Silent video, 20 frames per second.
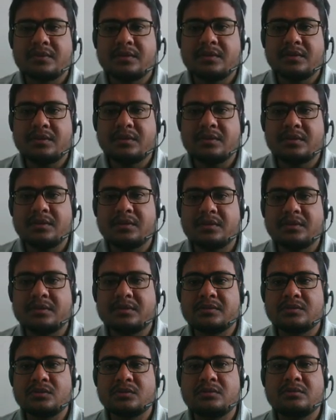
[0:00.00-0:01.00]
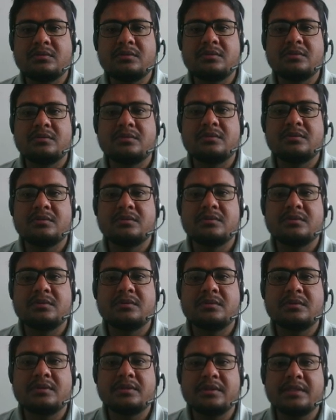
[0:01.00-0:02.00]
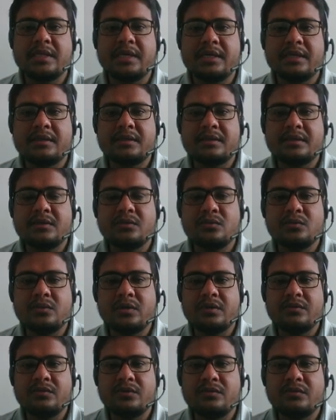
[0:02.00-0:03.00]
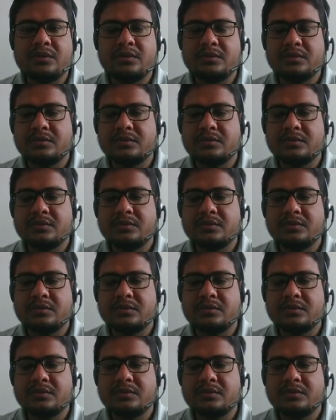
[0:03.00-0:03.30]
So thank you everyone.